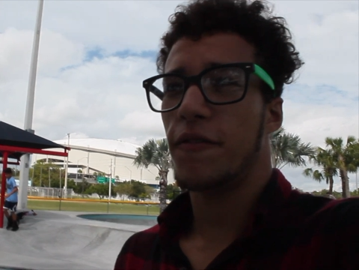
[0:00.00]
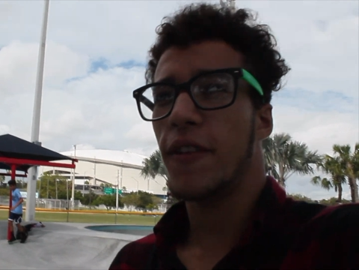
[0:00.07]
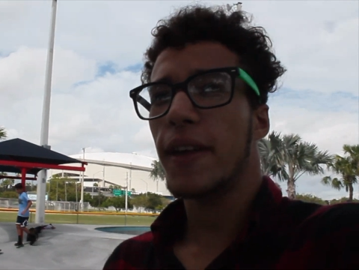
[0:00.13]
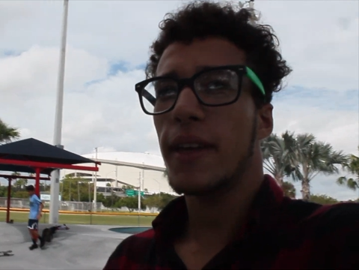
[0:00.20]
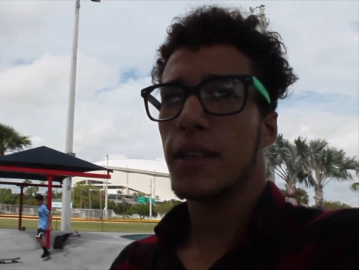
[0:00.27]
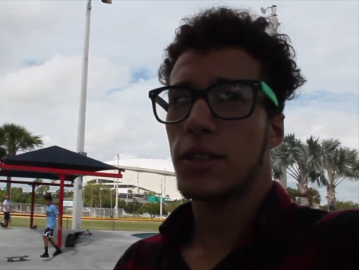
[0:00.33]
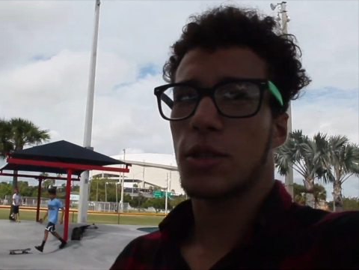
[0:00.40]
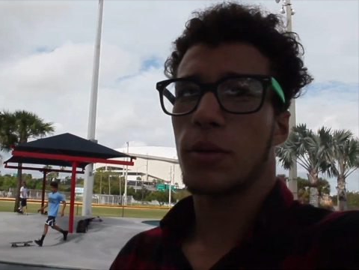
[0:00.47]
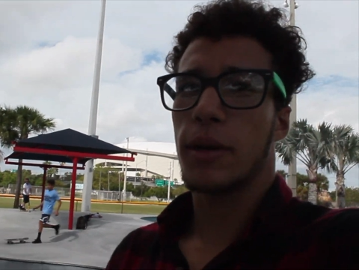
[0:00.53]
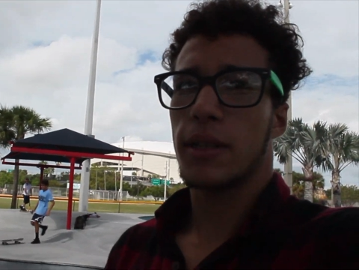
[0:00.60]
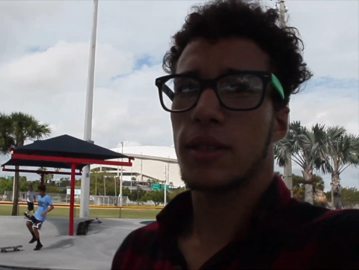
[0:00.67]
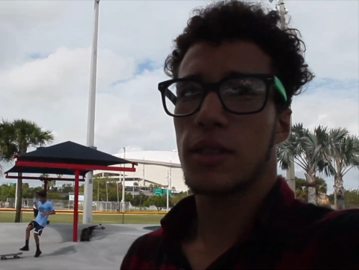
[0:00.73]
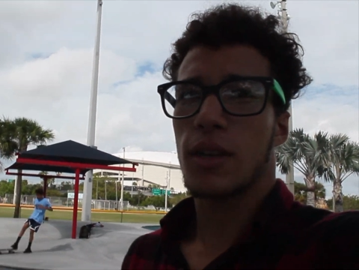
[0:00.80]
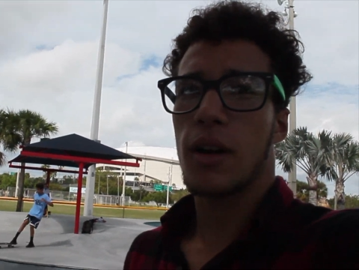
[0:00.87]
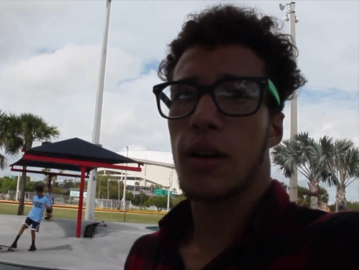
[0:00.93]
fit into
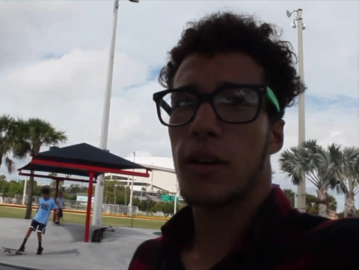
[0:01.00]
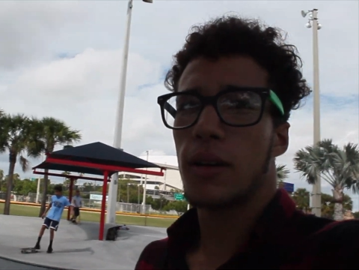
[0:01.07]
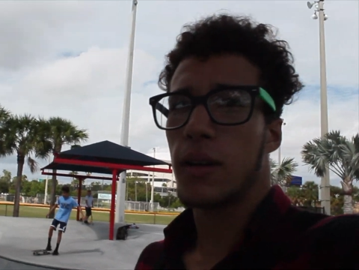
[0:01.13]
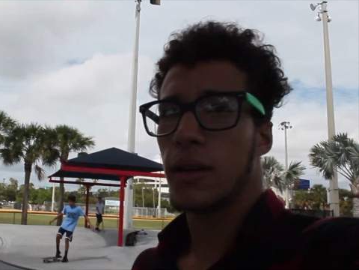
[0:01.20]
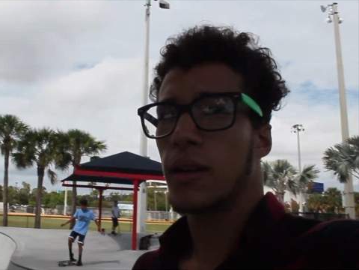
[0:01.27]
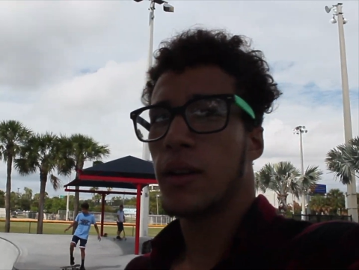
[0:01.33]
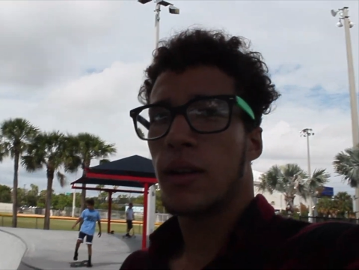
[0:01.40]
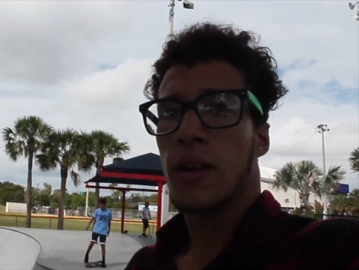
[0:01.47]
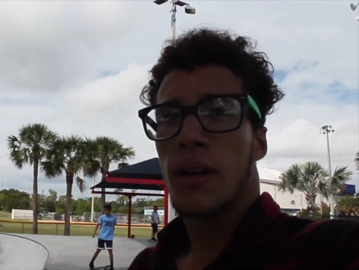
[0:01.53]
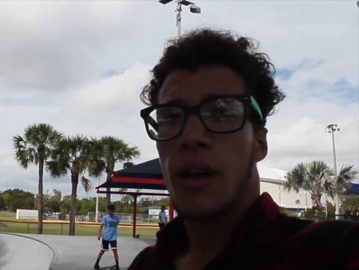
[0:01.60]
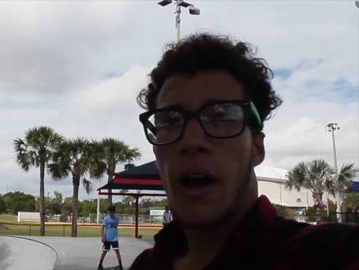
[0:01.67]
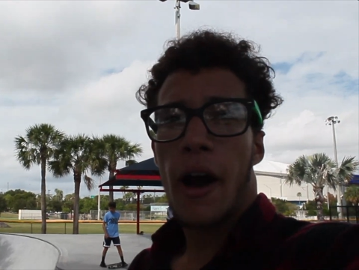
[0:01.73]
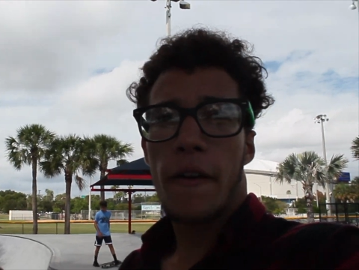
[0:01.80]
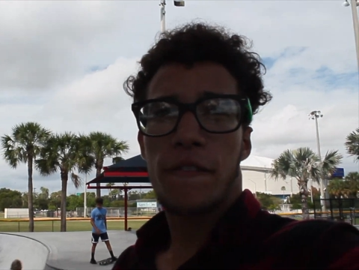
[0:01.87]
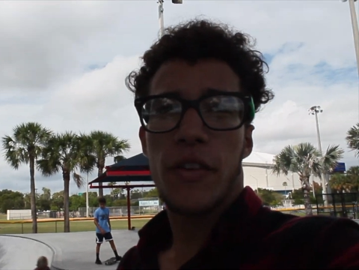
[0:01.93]
it. So
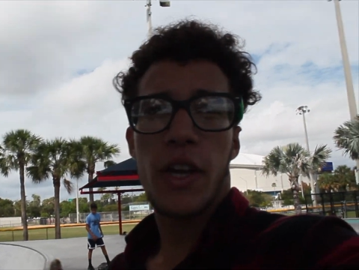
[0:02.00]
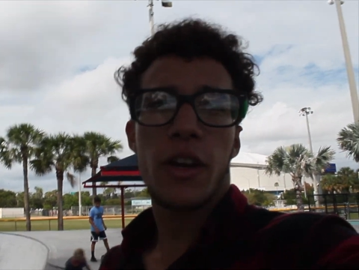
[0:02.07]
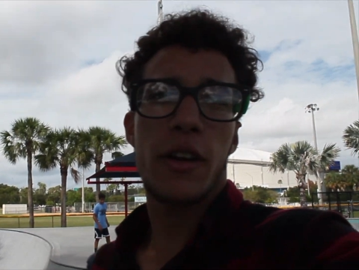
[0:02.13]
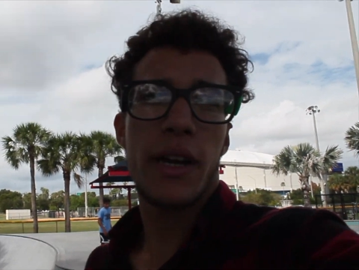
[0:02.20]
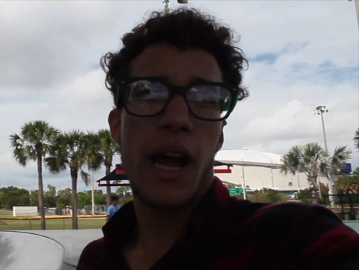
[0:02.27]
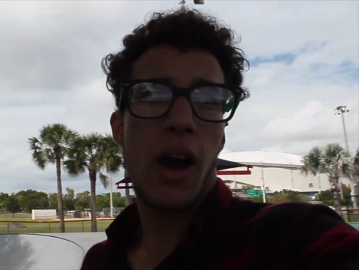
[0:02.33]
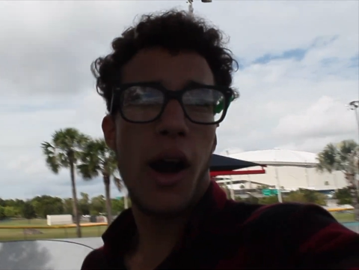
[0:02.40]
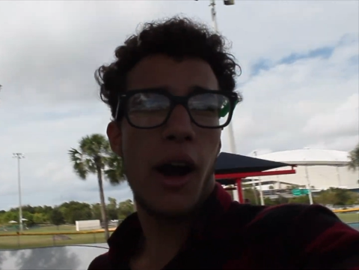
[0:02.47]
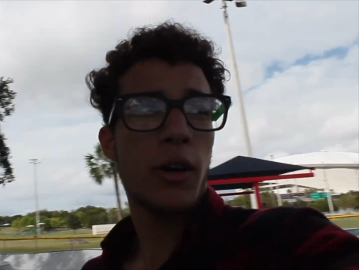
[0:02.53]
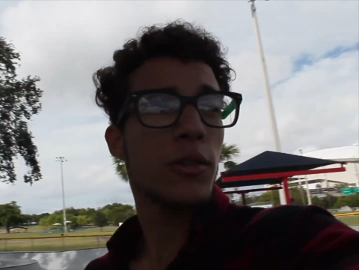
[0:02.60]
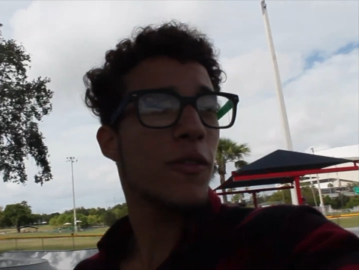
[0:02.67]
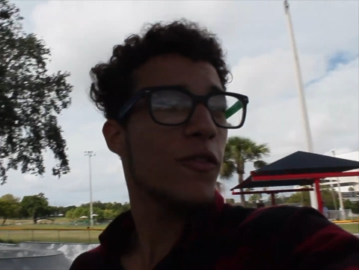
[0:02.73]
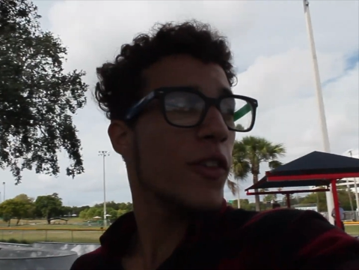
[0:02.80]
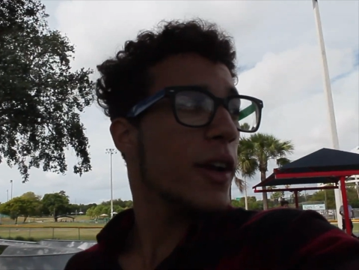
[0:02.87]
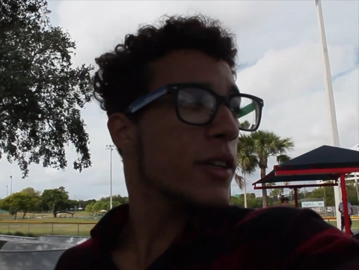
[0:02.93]
I'll figure it out. I'll
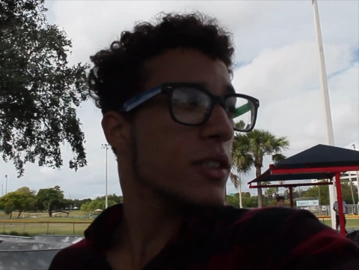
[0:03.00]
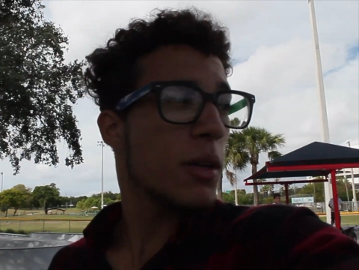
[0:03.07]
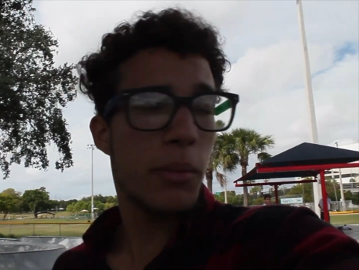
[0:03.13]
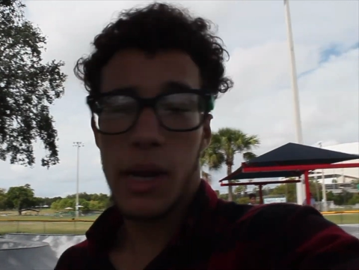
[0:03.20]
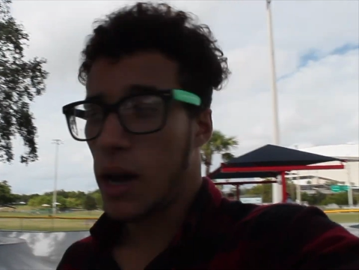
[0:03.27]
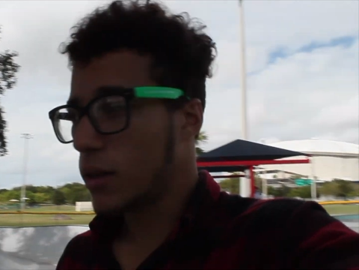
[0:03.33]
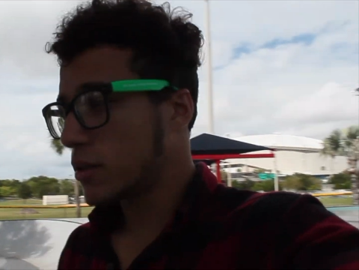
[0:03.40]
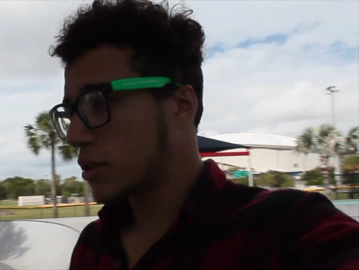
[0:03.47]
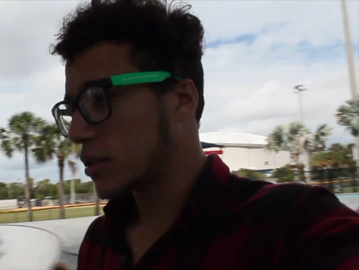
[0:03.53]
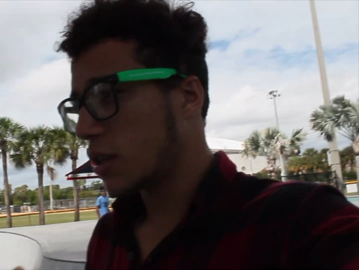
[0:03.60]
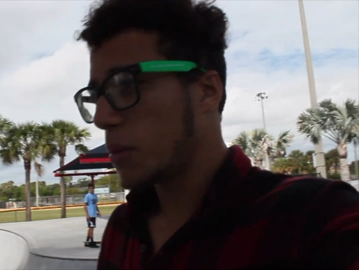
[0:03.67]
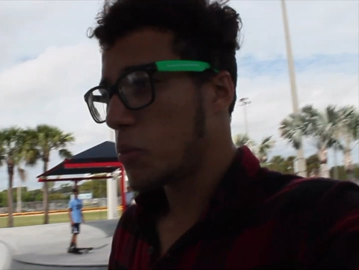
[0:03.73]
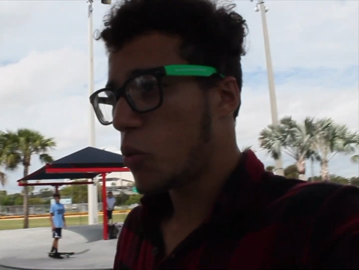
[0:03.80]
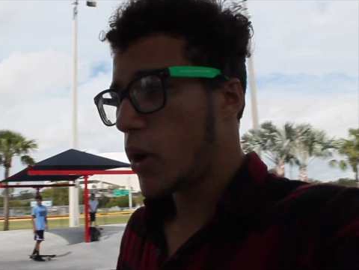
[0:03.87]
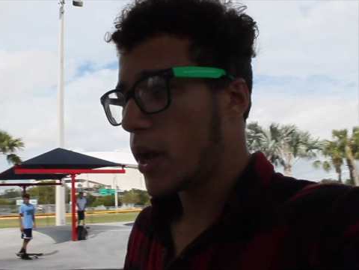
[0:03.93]
figure something out,
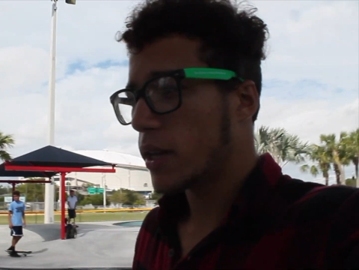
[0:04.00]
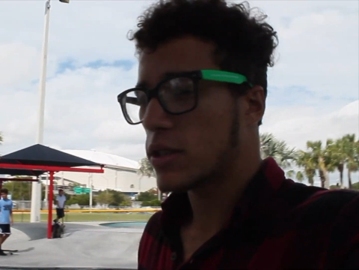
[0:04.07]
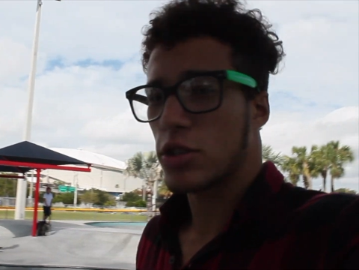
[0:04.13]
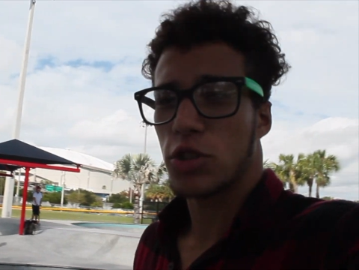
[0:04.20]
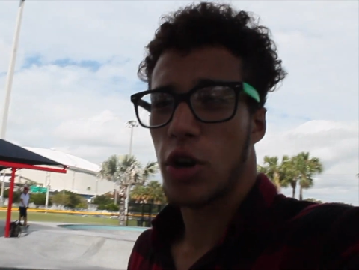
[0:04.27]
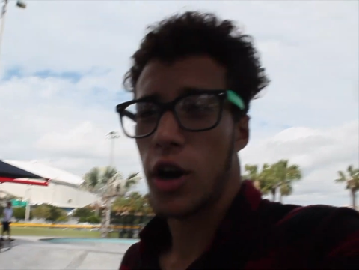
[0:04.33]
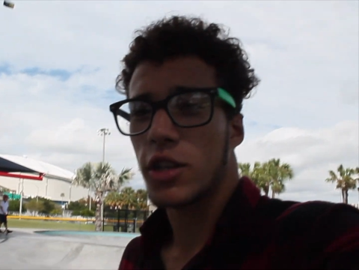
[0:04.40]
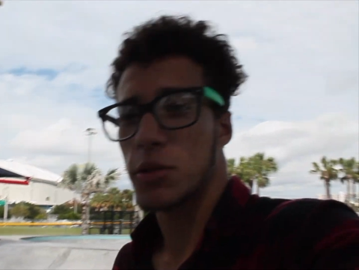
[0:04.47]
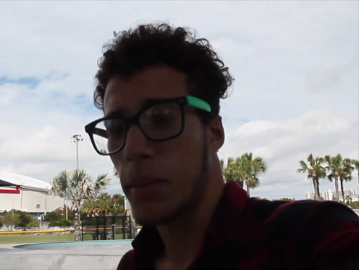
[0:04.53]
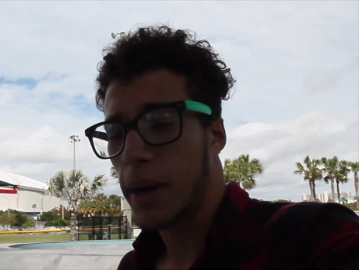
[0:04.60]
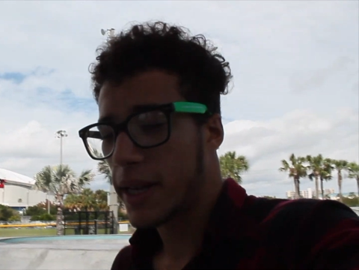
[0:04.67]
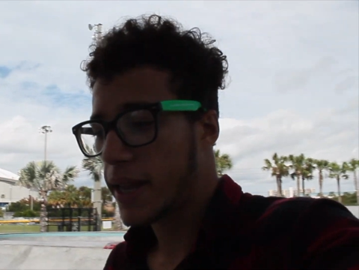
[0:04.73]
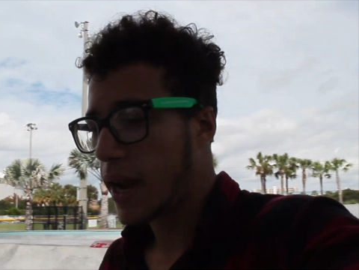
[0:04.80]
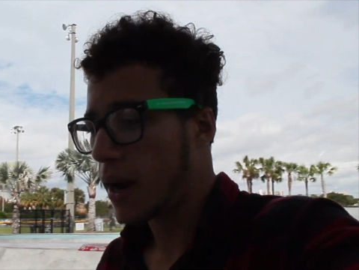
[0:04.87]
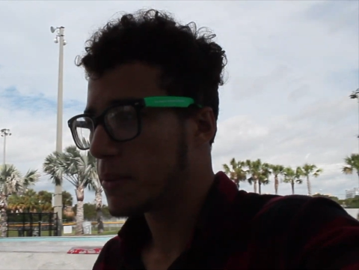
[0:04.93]
some way to charge
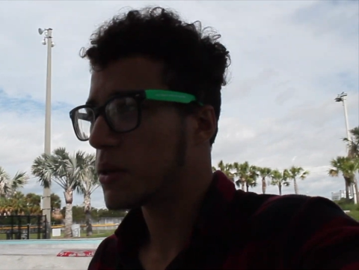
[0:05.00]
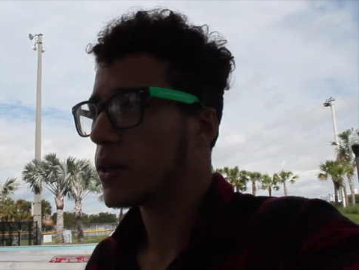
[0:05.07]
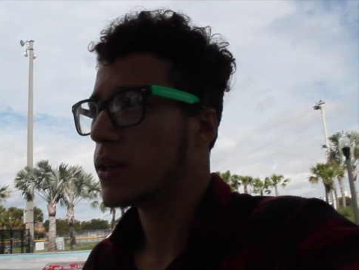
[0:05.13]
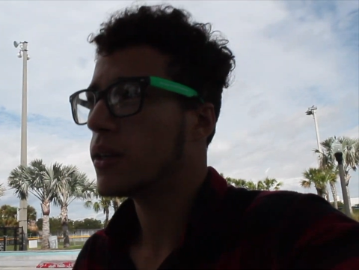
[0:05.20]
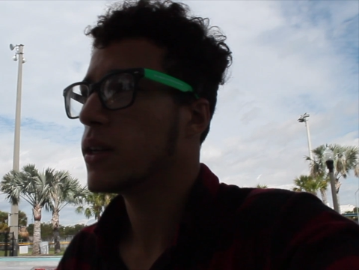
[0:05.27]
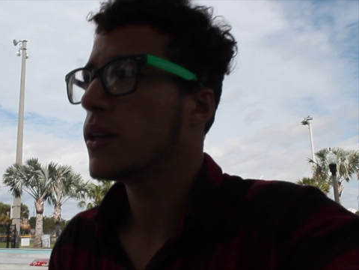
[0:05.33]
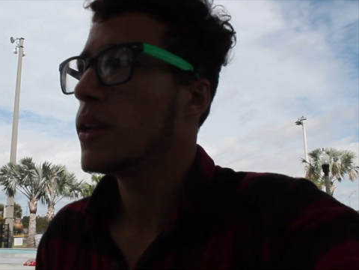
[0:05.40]
my camera.